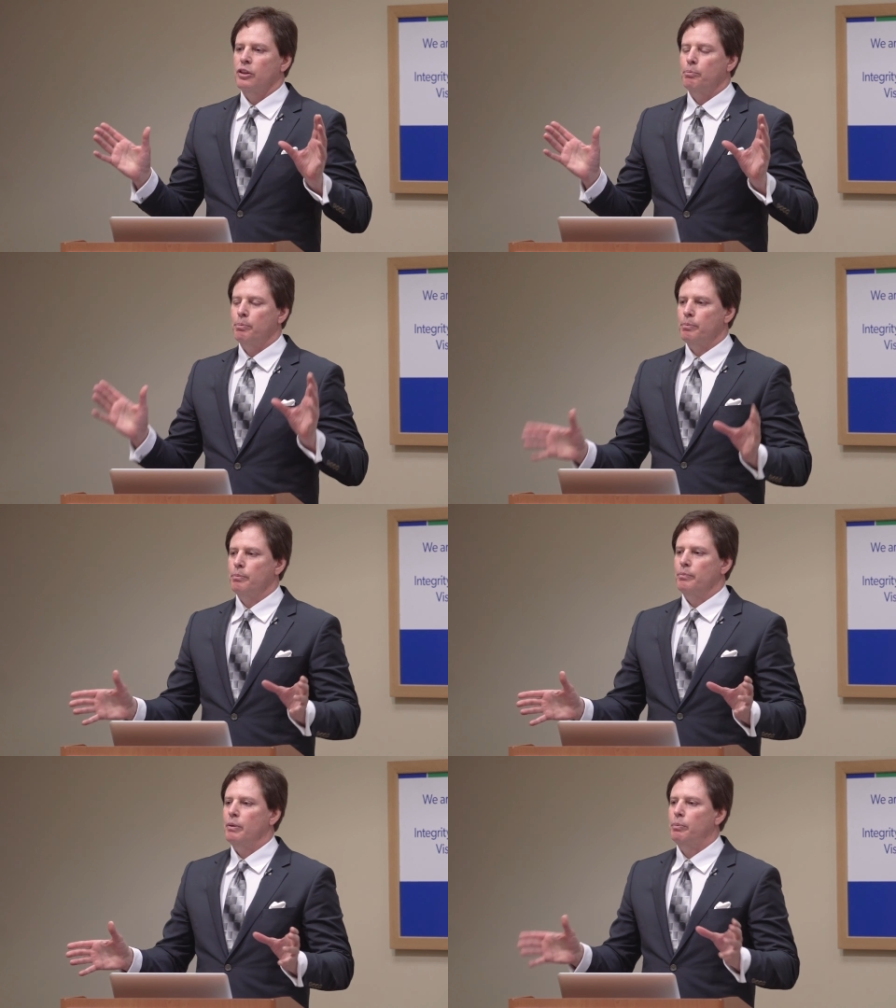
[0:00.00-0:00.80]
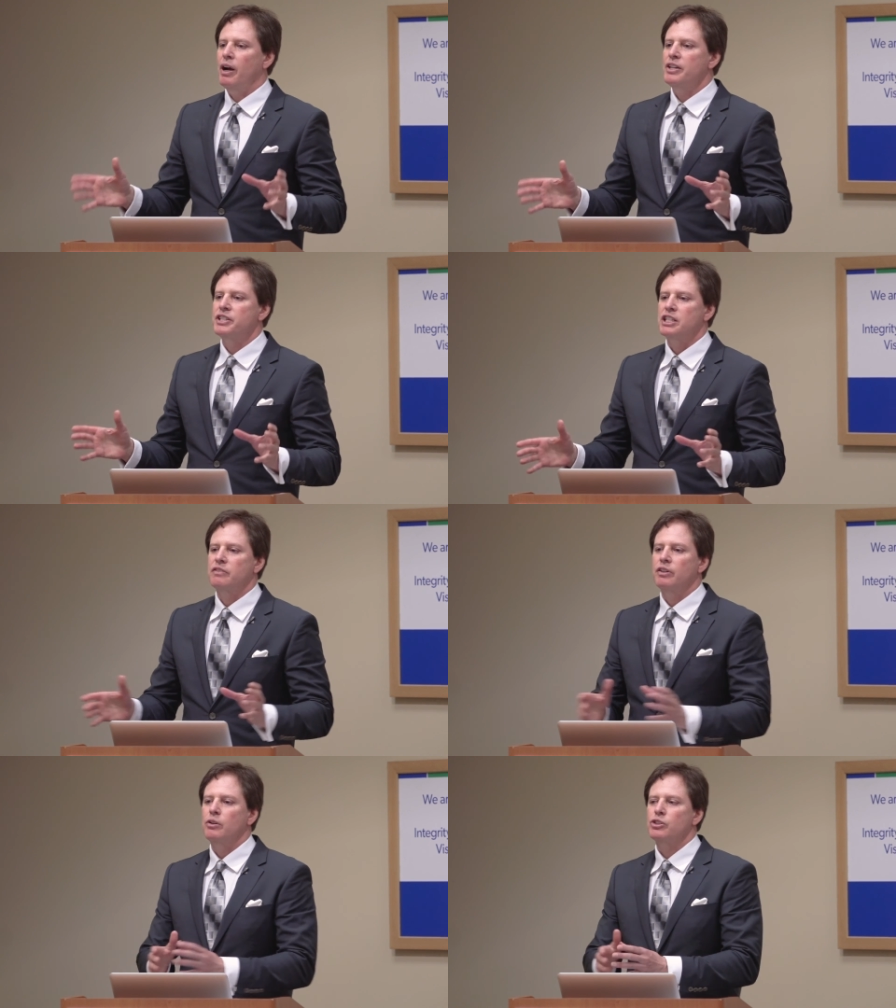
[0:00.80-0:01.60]
the, the
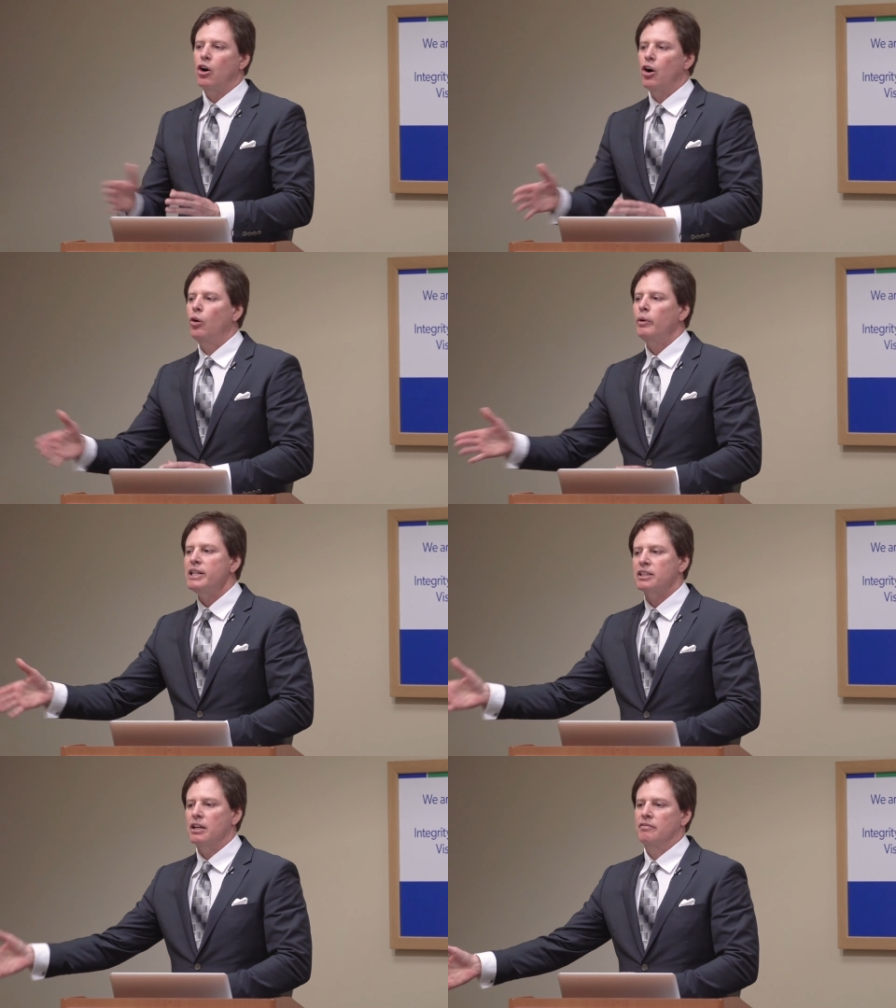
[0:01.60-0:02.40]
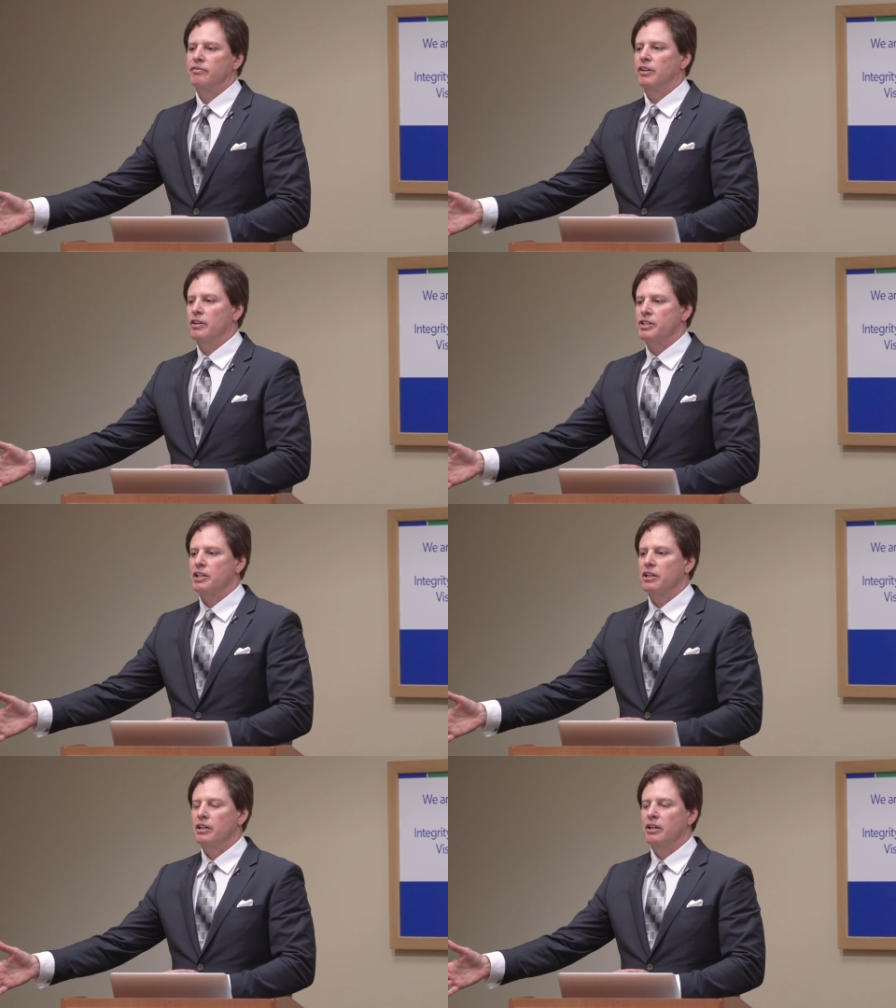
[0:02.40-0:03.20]
processed foods always come
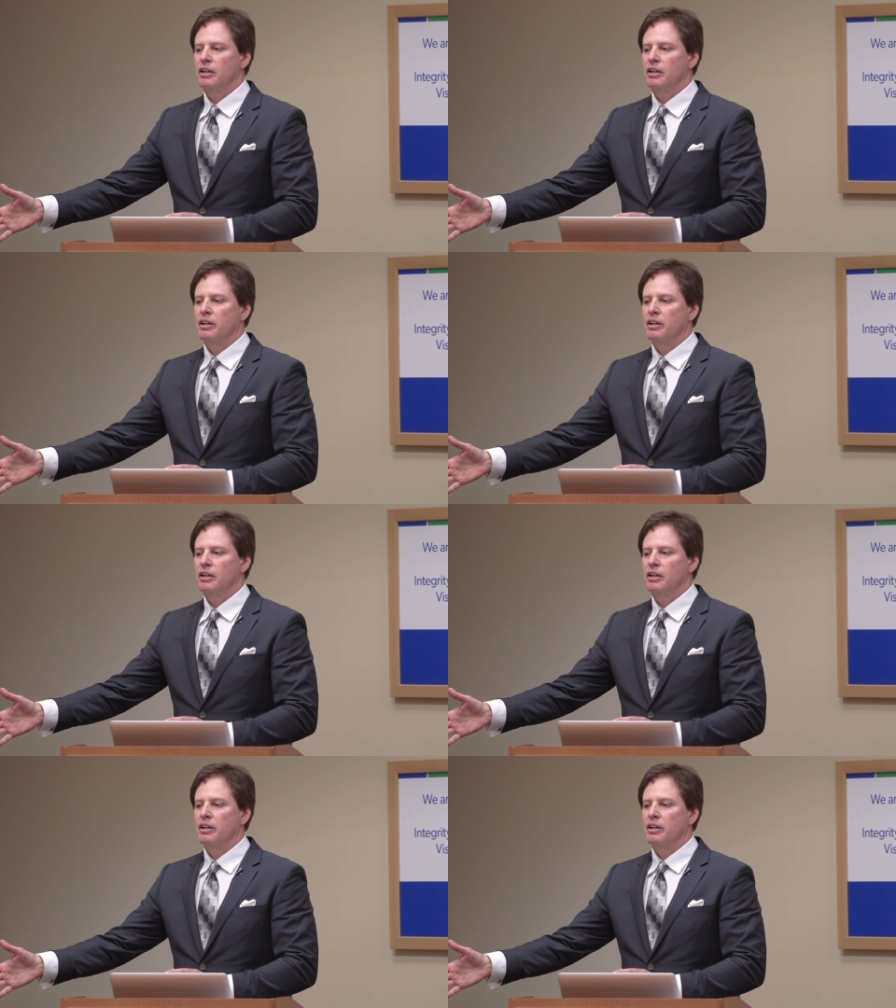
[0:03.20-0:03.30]
first,